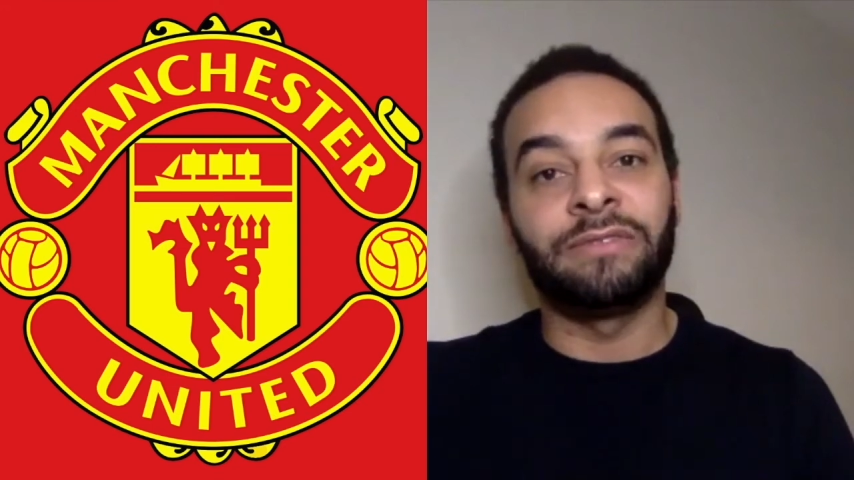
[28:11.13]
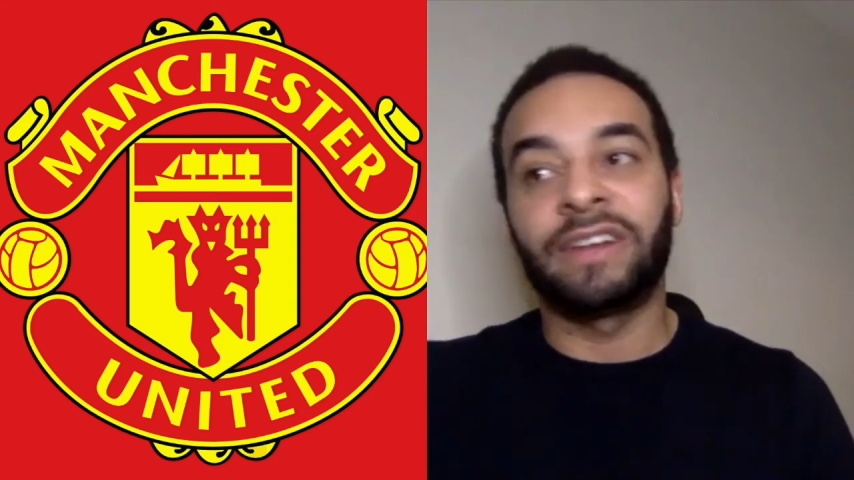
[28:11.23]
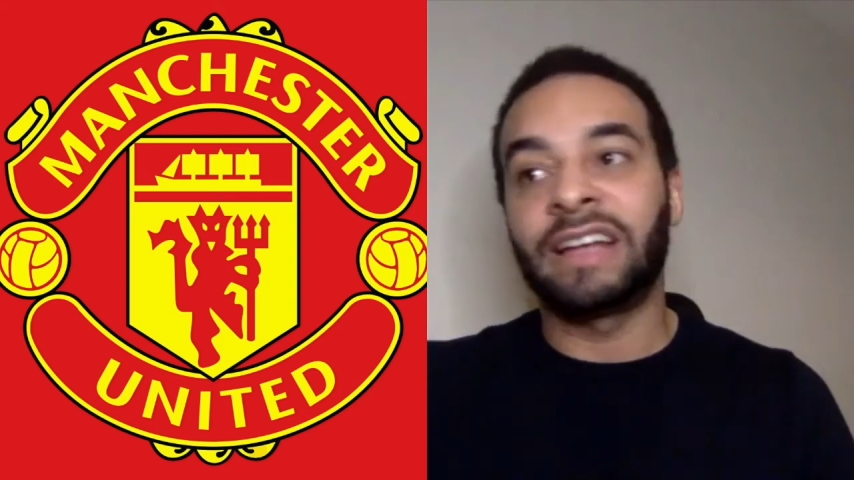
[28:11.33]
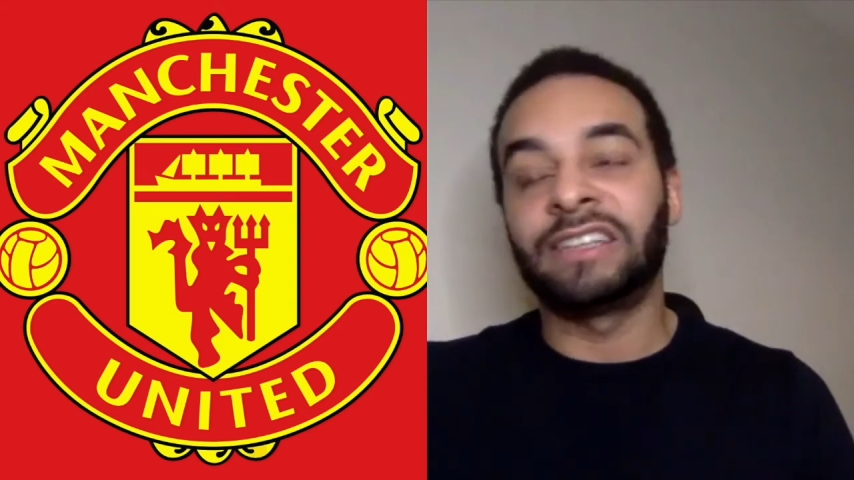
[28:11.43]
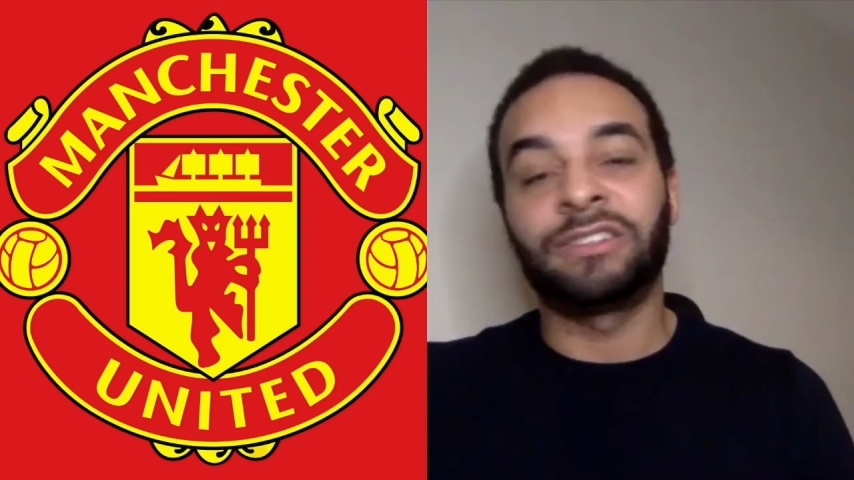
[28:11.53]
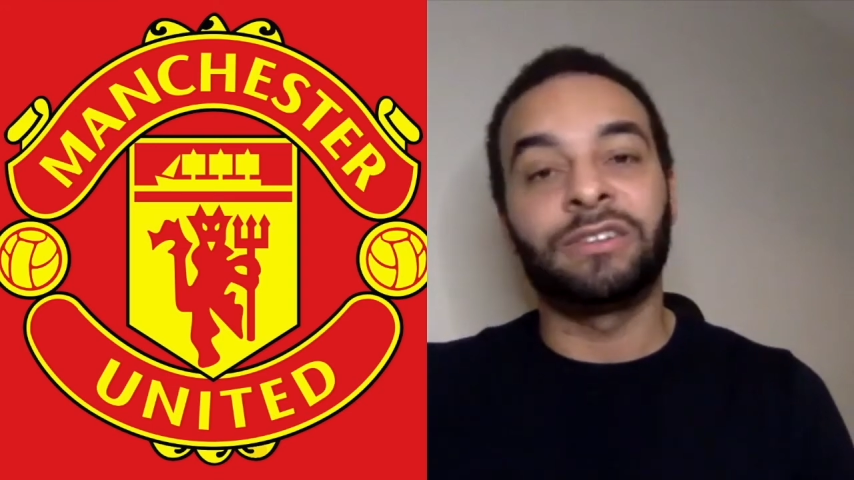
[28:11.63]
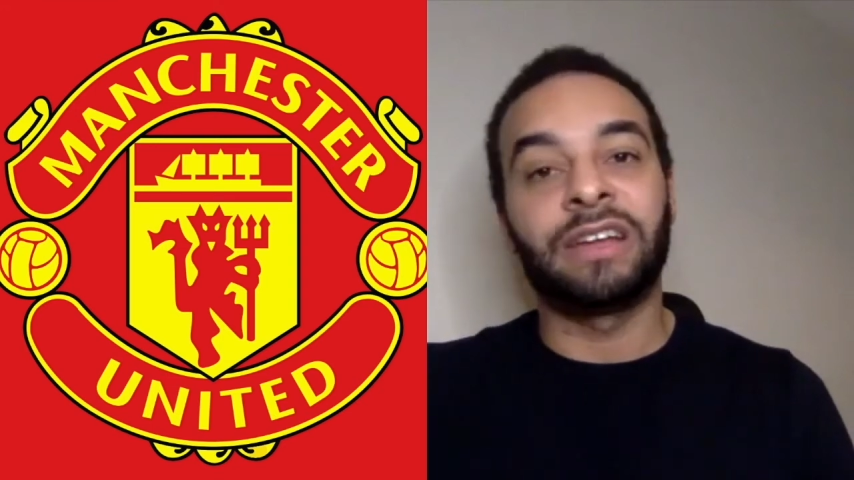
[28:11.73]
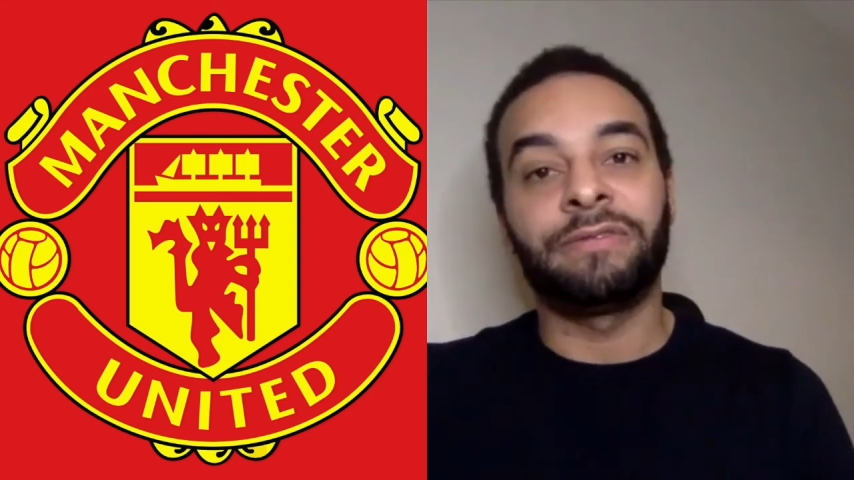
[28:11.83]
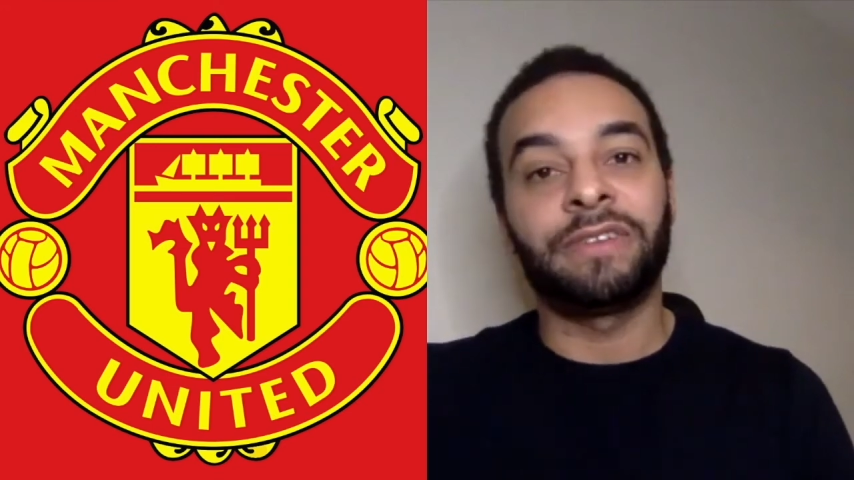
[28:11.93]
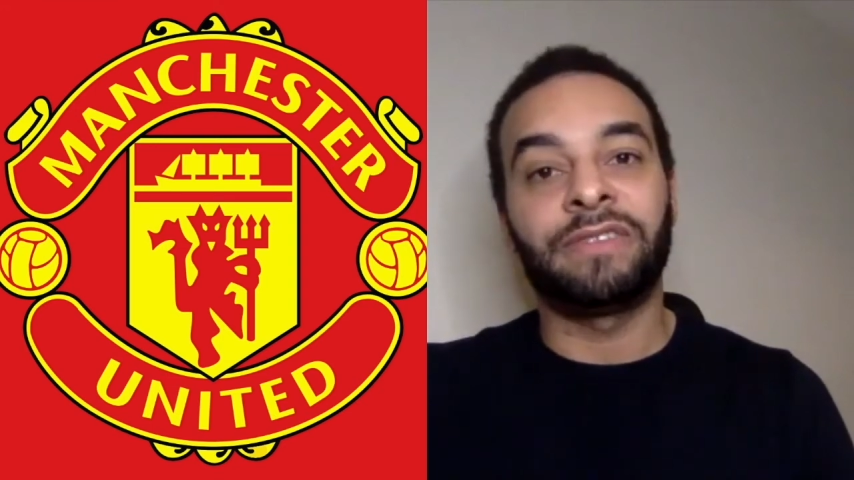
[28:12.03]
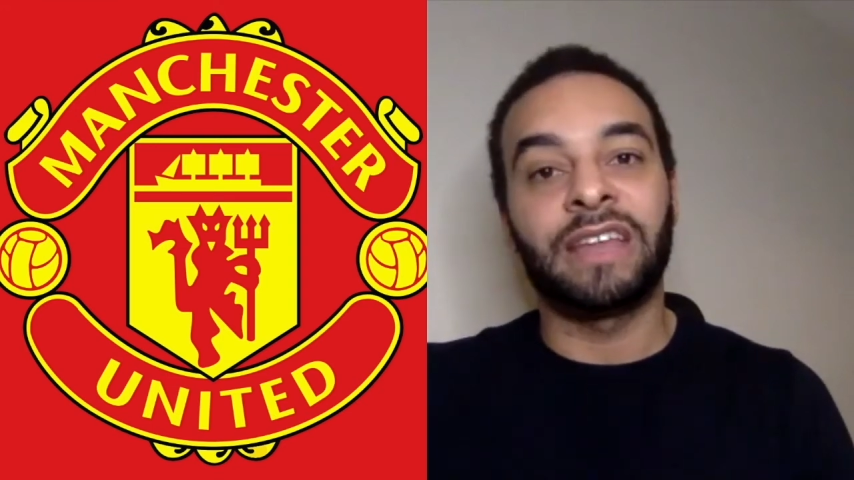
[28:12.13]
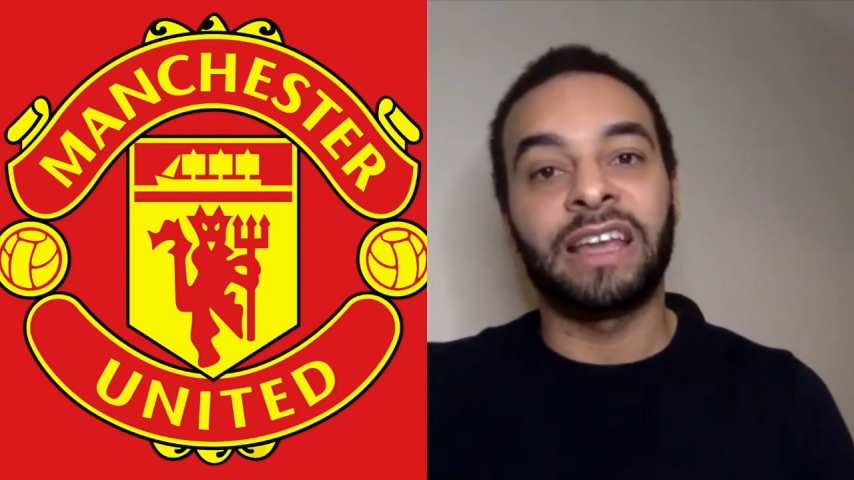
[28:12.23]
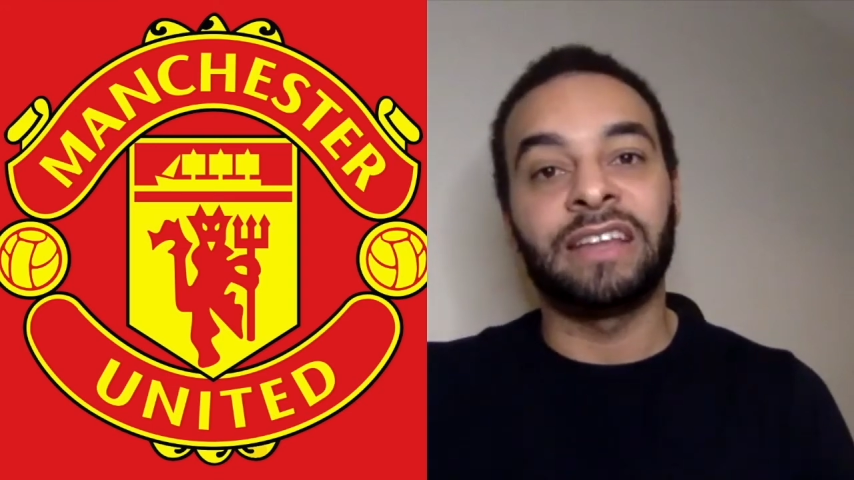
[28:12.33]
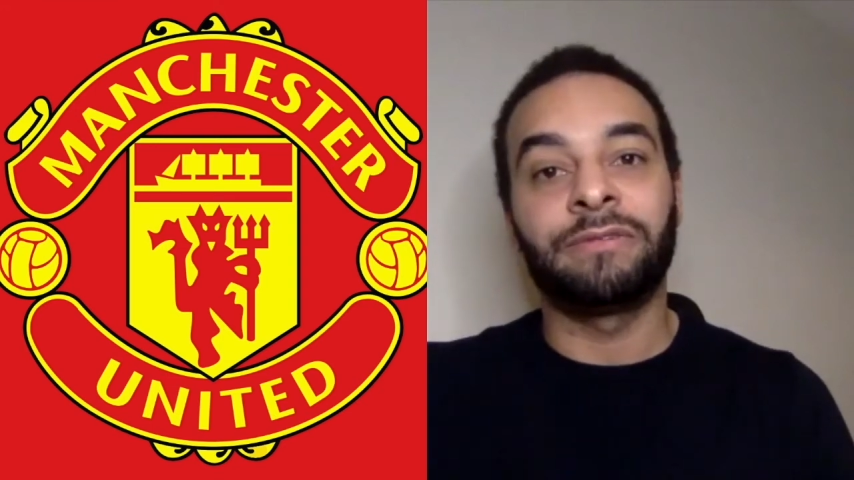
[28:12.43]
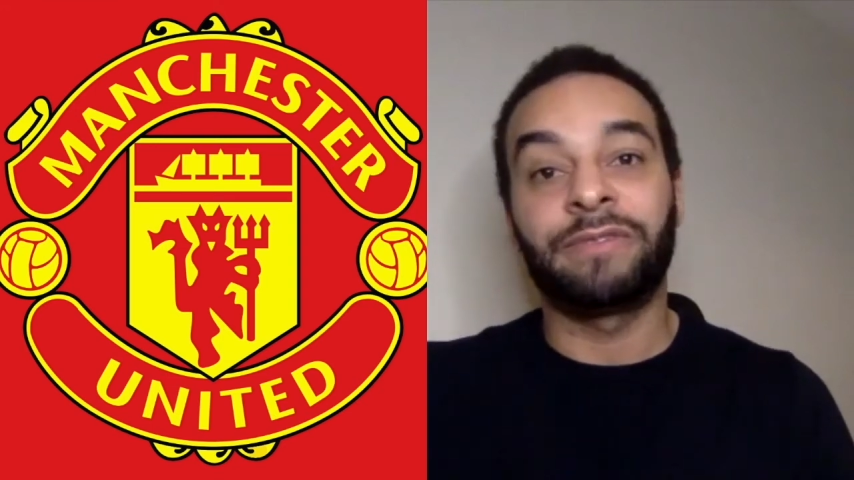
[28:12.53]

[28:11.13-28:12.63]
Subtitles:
Fernandes could have 15